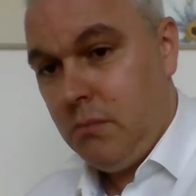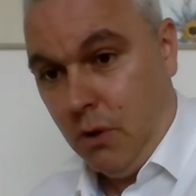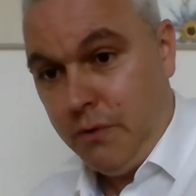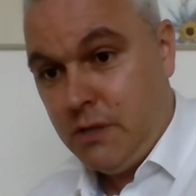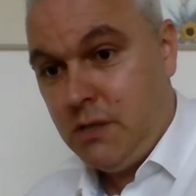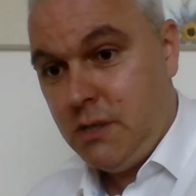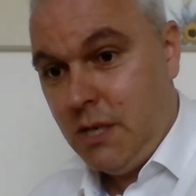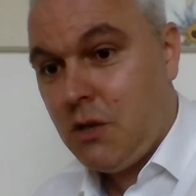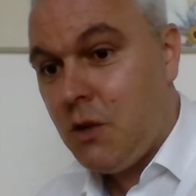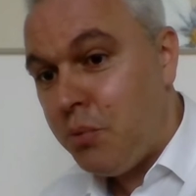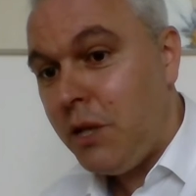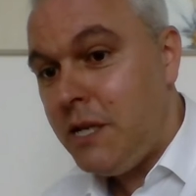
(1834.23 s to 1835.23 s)
or is
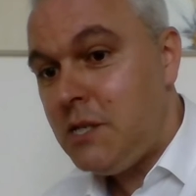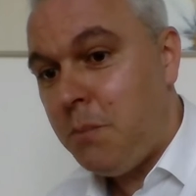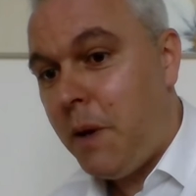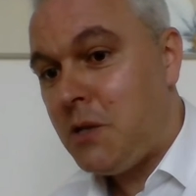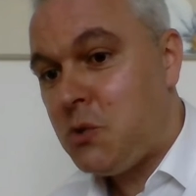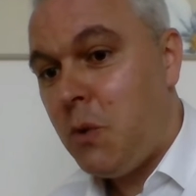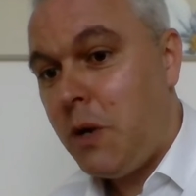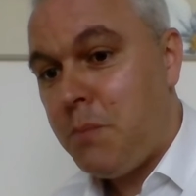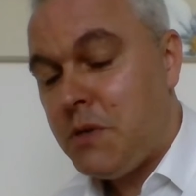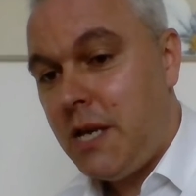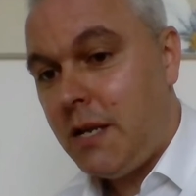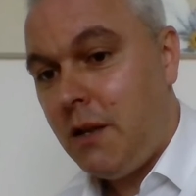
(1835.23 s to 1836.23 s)
completed by
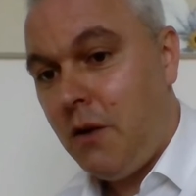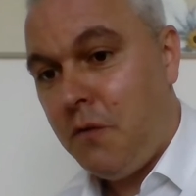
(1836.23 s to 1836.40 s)
20%